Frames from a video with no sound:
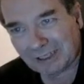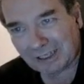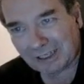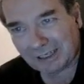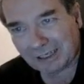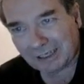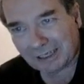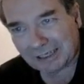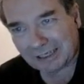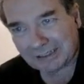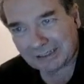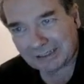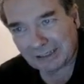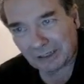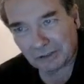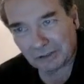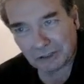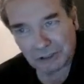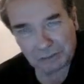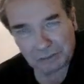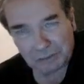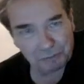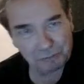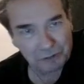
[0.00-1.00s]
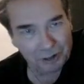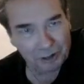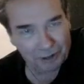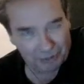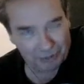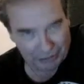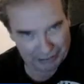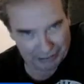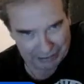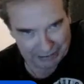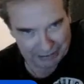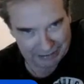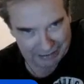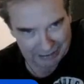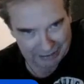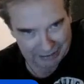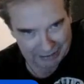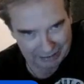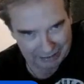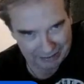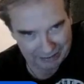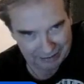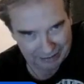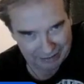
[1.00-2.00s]
it's no surprise
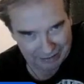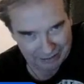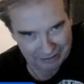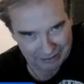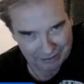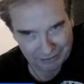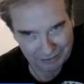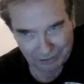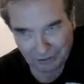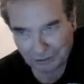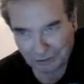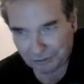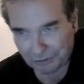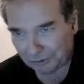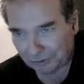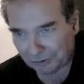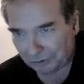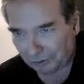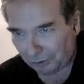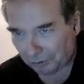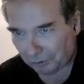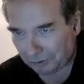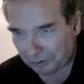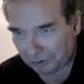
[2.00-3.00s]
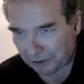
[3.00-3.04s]
that Don